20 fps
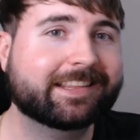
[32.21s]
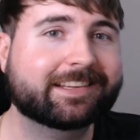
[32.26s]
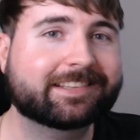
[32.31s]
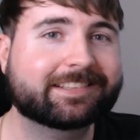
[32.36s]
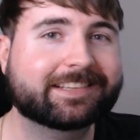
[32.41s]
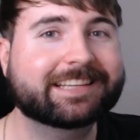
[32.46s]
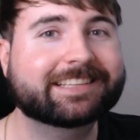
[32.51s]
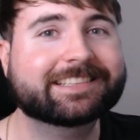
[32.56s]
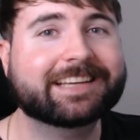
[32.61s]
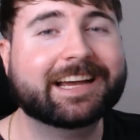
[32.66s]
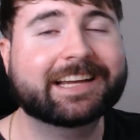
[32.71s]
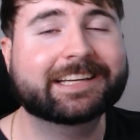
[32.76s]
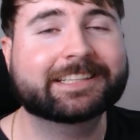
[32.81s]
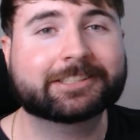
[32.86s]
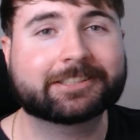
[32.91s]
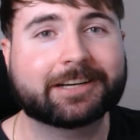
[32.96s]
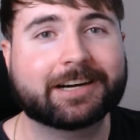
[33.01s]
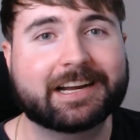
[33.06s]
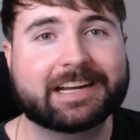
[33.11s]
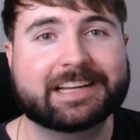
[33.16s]
This is a
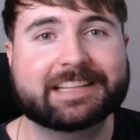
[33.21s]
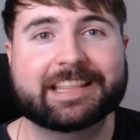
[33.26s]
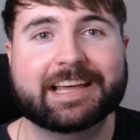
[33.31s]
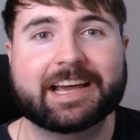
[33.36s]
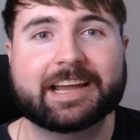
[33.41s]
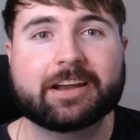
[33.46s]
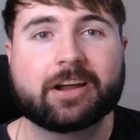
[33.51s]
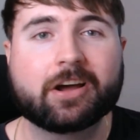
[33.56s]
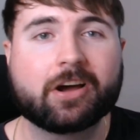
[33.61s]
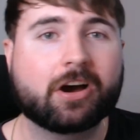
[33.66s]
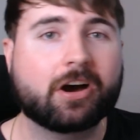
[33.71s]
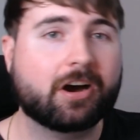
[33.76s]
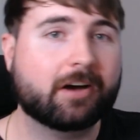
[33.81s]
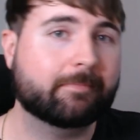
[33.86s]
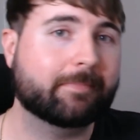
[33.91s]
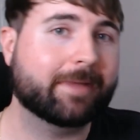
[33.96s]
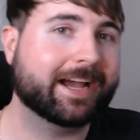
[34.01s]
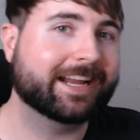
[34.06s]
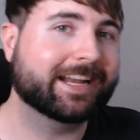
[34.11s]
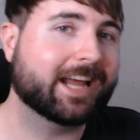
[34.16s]
trade that
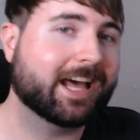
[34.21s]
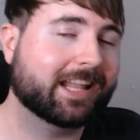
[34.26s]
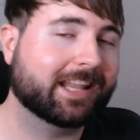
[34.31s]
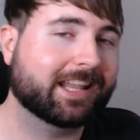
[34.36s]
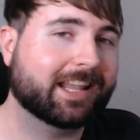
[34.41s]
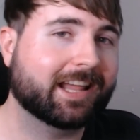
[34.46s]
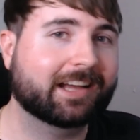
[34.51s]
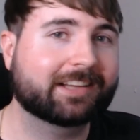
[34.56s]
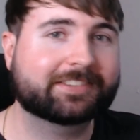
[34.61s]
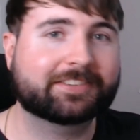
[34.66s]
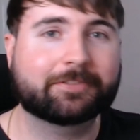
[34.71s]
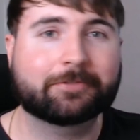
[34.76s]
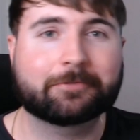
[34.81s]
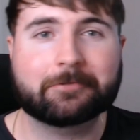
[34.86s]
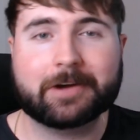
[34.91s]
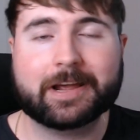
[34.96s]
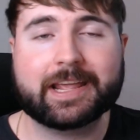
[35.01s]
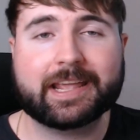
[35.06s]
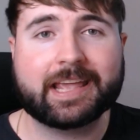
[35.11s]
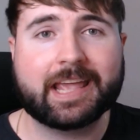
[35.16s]
I made last
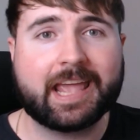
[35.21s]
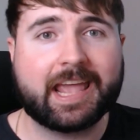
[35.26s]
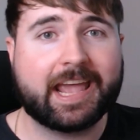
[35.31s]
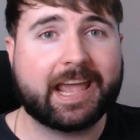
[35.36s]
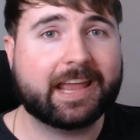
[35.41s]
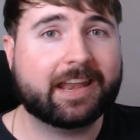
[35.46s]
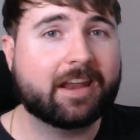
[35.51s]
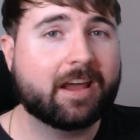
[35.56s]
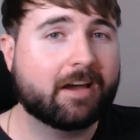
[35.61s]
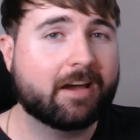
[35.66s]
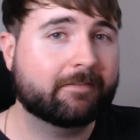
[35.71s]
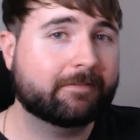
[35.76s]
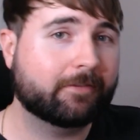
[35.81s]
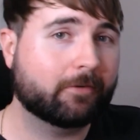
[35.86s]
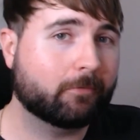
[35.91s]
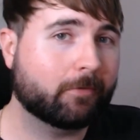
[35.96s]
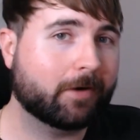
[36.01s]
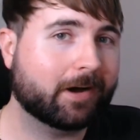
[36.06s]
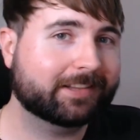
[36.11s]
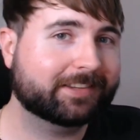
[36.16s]
week and
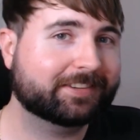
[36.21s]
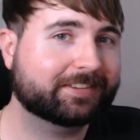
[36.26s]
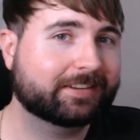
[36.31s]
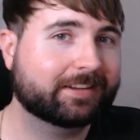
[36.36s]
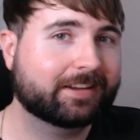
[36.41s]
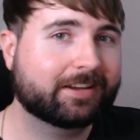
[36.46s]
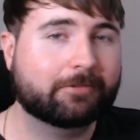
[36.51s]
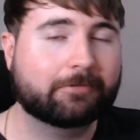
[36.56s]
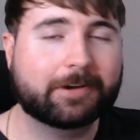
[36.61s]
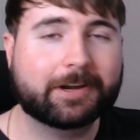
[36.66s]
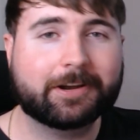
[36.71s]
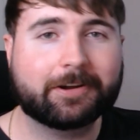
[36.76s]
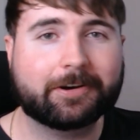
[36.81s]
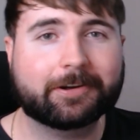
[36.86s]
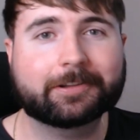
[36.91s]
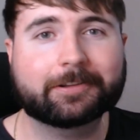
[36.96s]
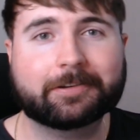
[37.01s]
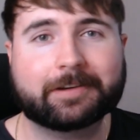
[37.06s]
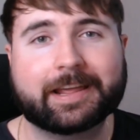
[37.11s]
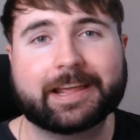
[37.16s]
for once, we're
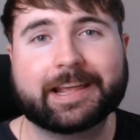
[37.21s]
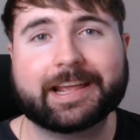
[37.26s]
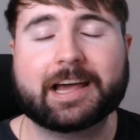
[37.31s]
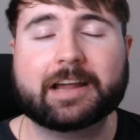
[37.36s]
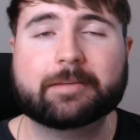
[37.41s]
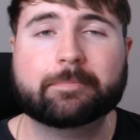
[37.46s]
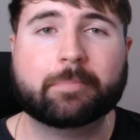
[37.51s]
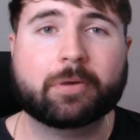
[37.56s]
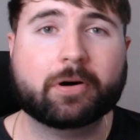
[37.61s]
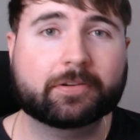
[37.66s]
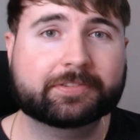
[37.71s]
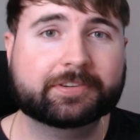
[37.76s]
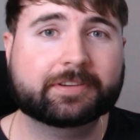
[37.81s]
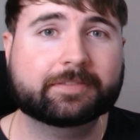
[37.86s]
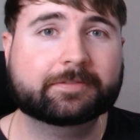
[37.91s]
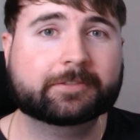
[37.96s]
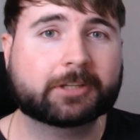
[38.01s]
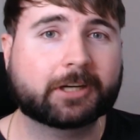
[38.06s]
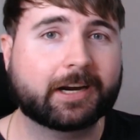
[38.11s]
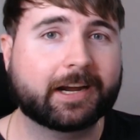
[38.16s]
not looking at a
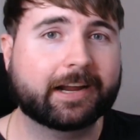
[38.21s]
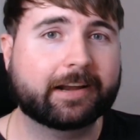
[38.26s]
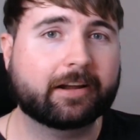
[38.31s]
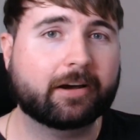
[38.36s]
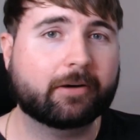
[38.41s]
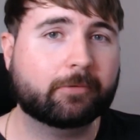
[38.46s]
positive trade.